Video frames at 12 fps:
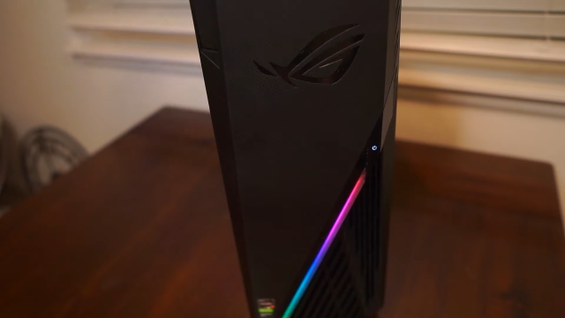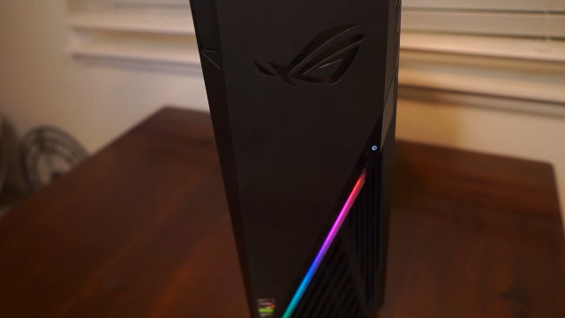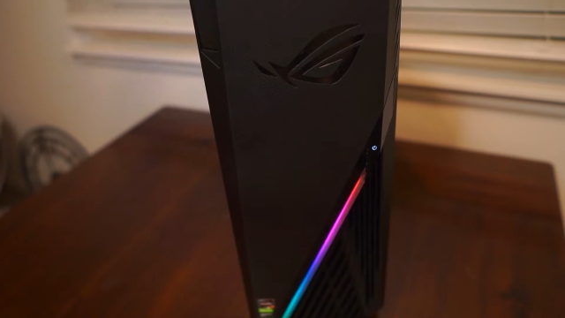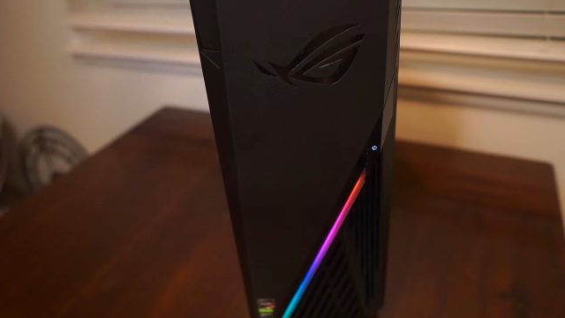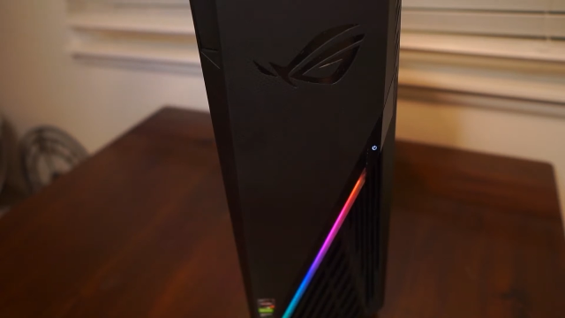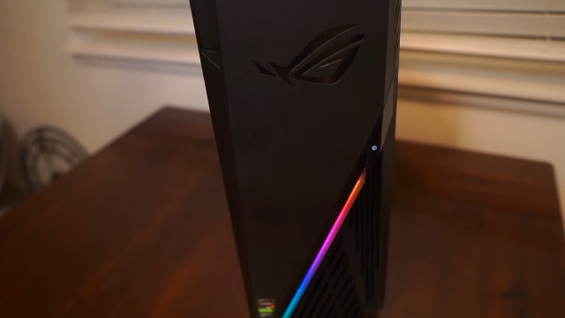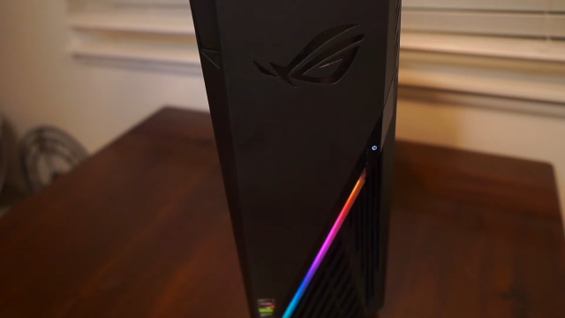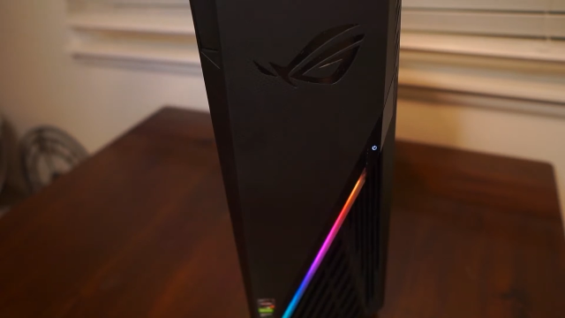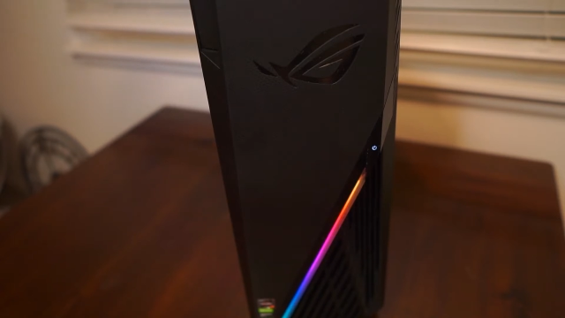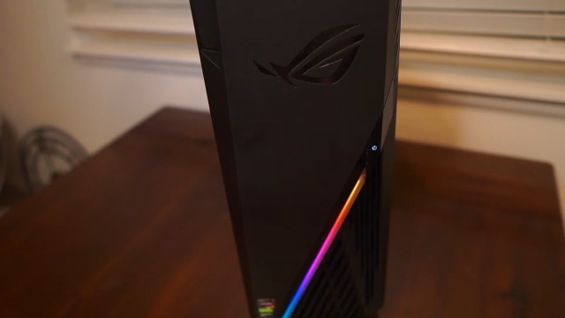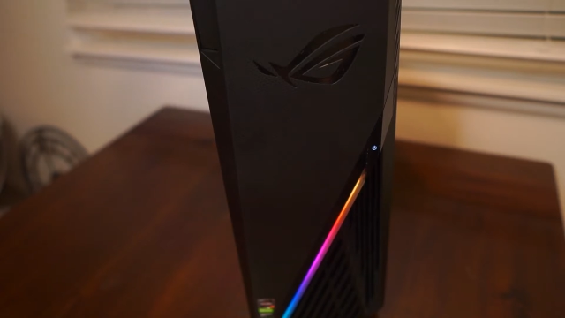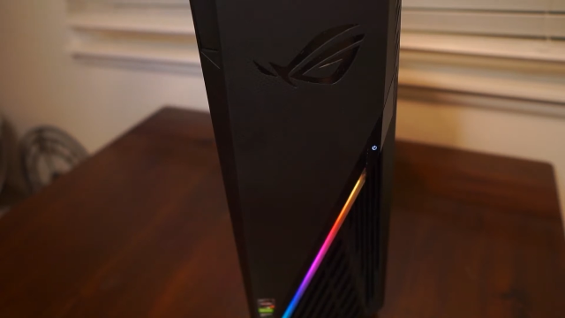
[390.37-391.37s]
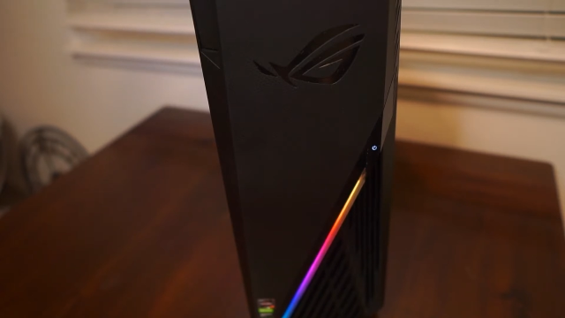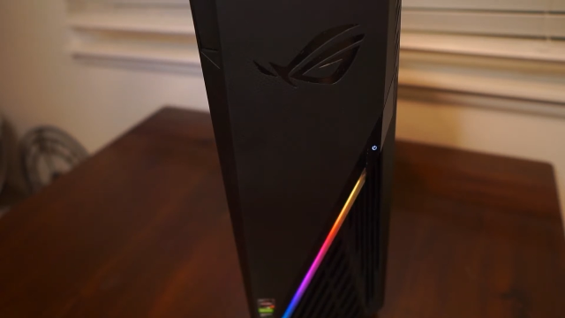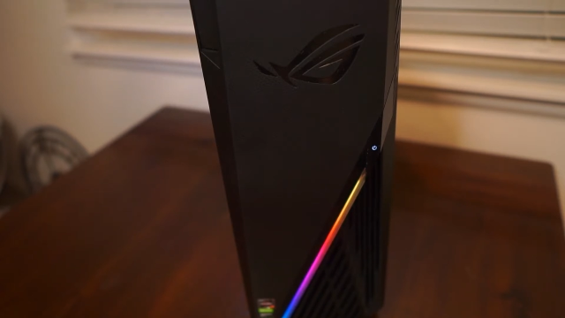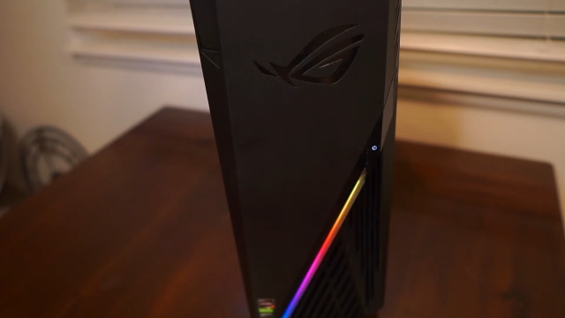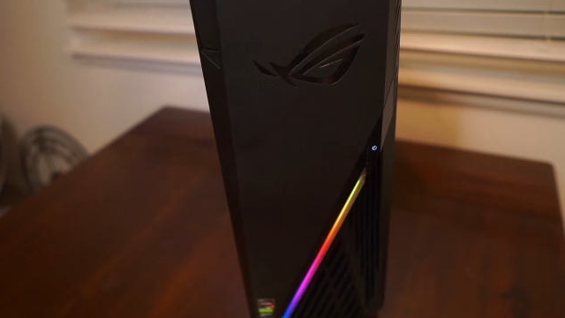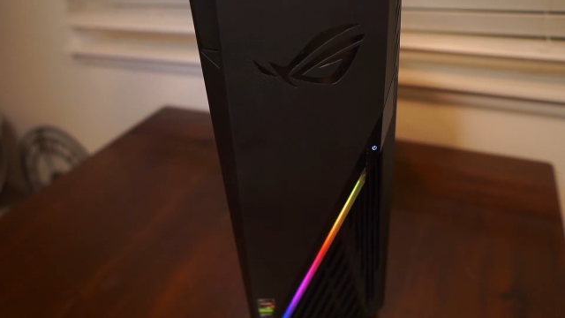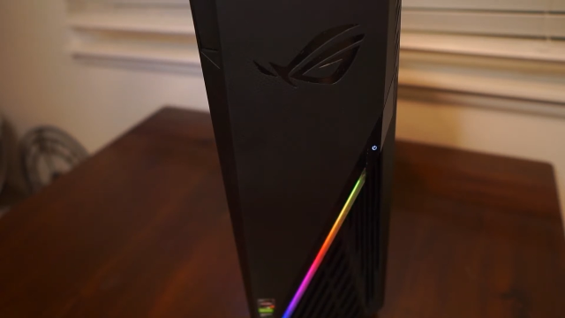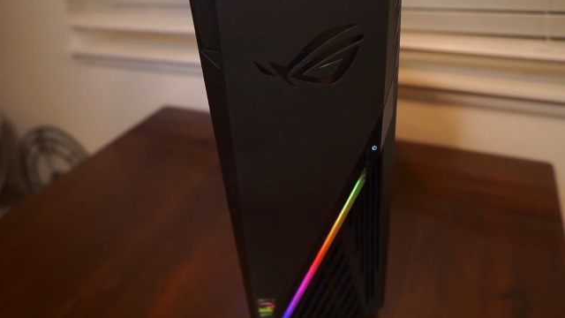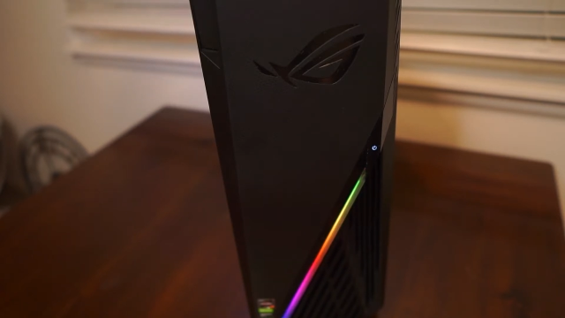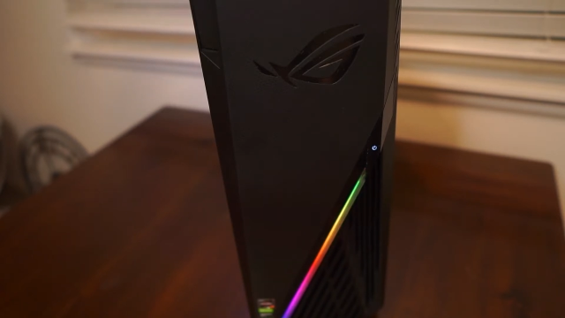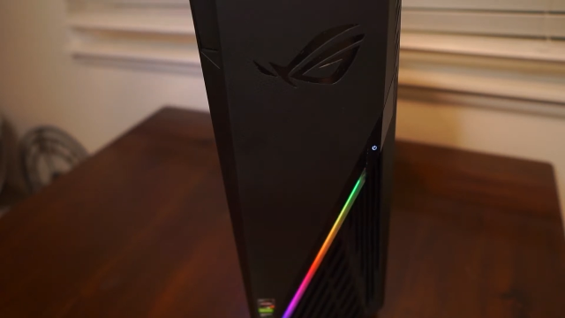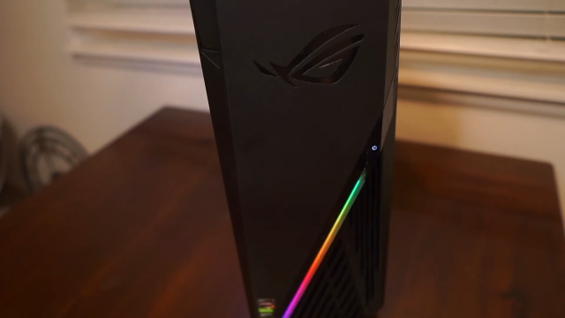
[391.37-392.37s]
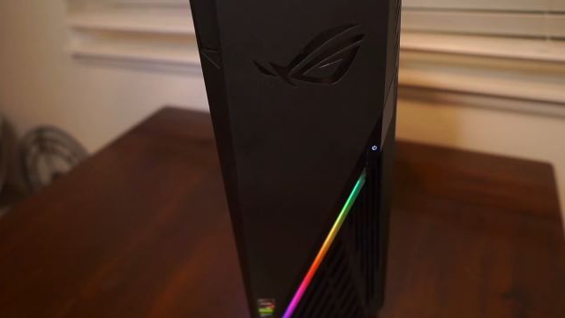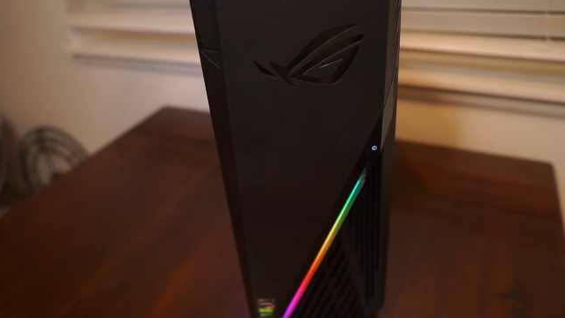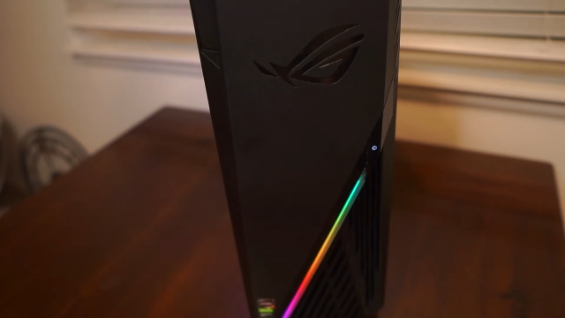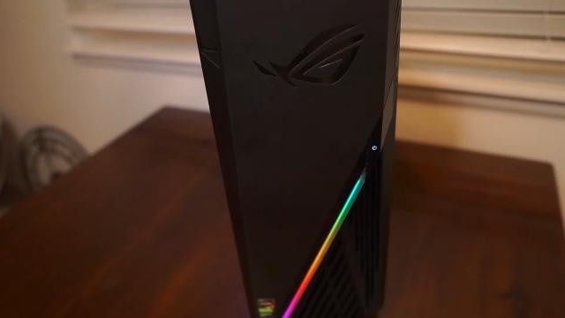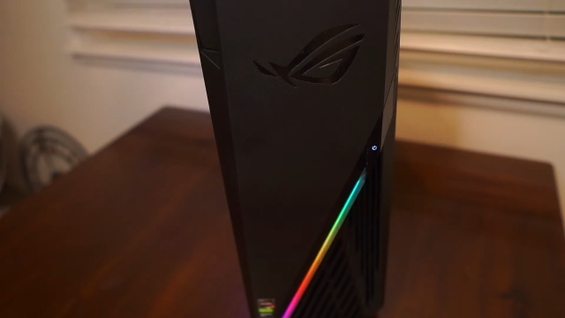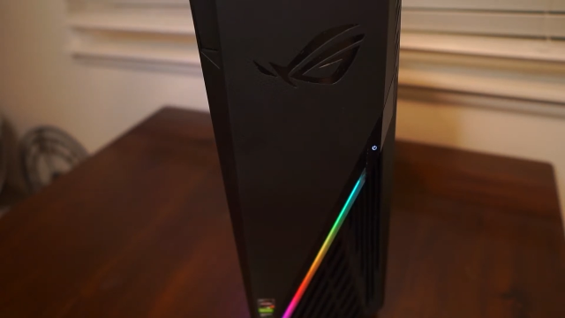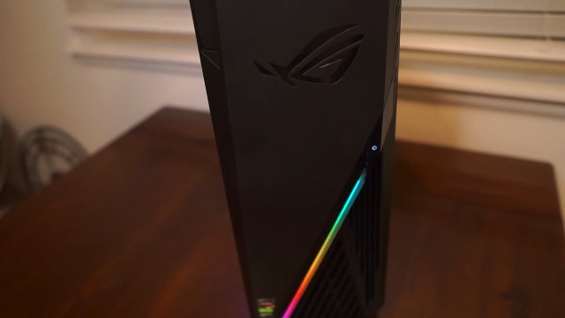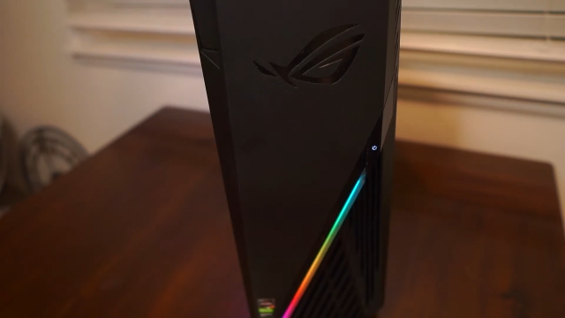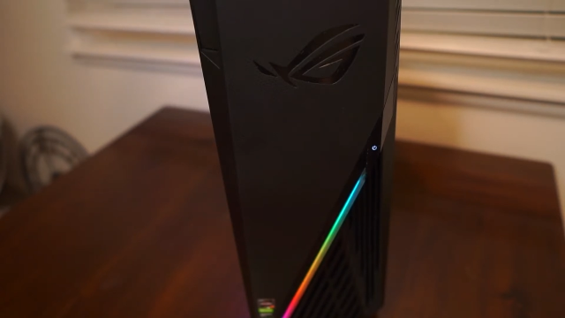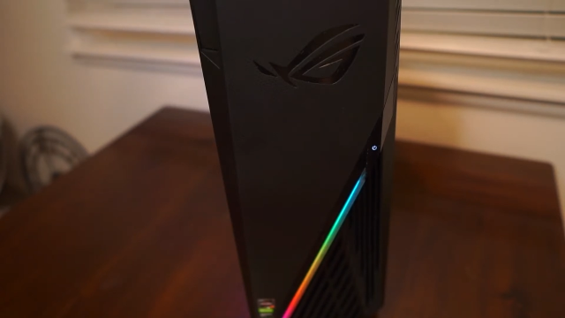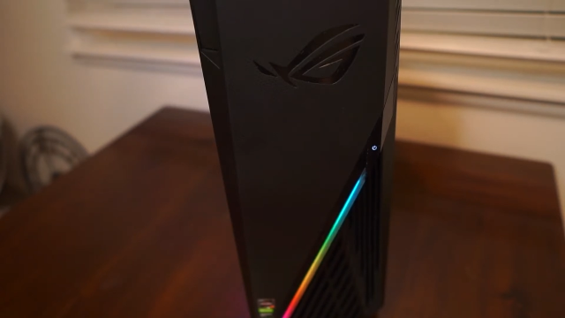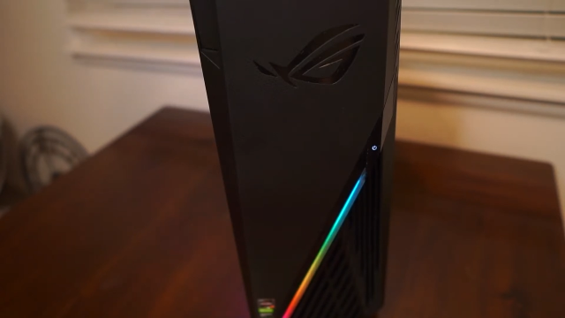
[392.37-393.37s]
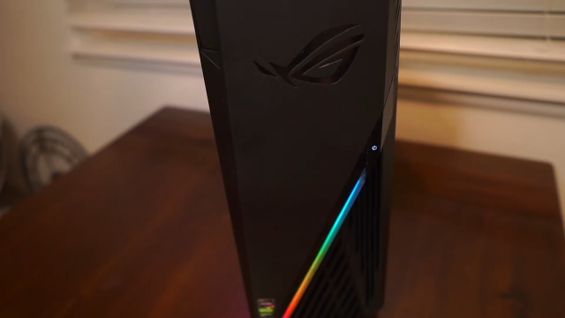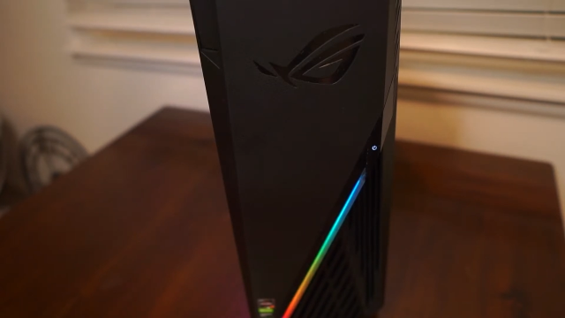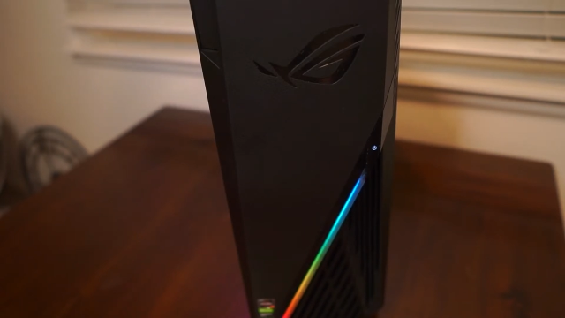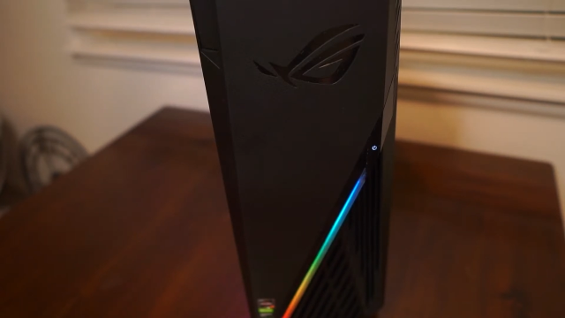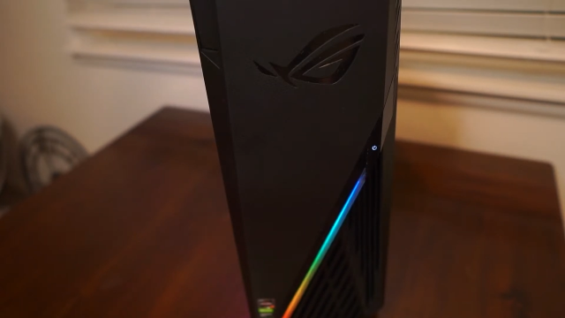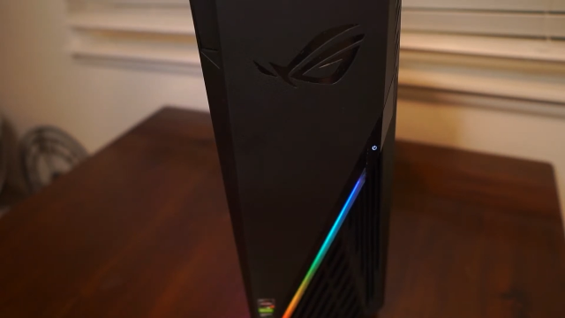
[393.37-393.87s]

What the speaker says: [unreadable: no face in view]